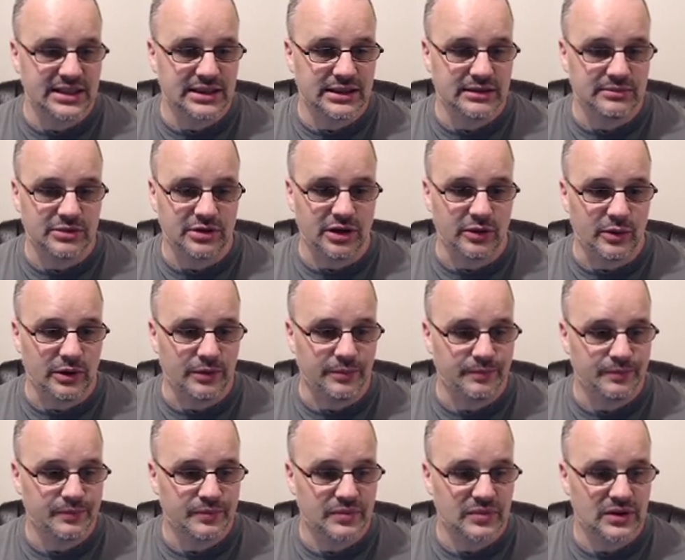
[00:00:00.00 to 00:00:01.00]
but I will.
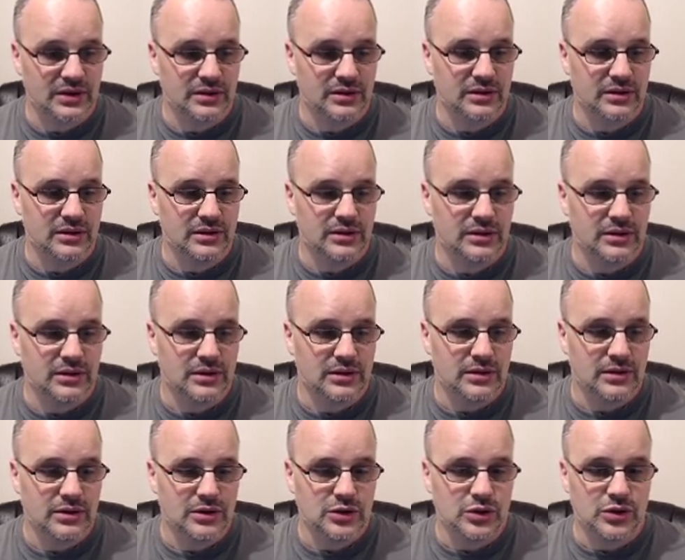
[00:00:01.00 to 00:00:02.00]

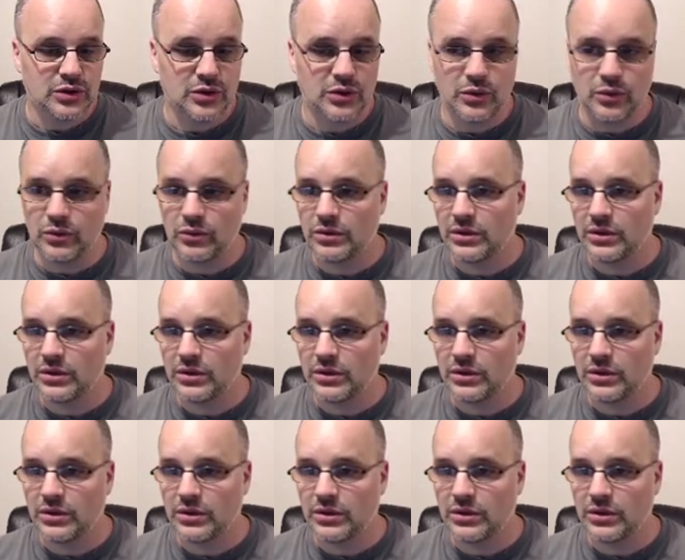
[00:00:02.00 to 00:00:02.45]
Cool.